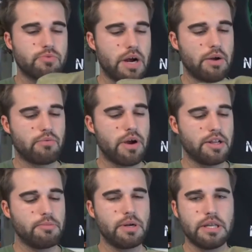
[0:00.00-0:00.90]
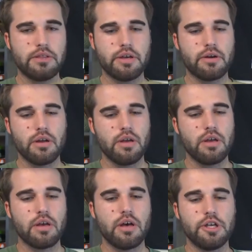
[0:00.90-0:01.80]
right on the money there.
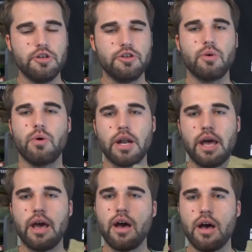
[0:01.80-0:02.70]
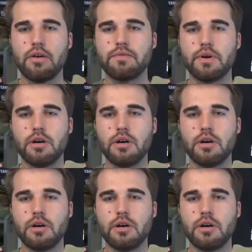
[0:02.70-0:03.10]
You don't want to have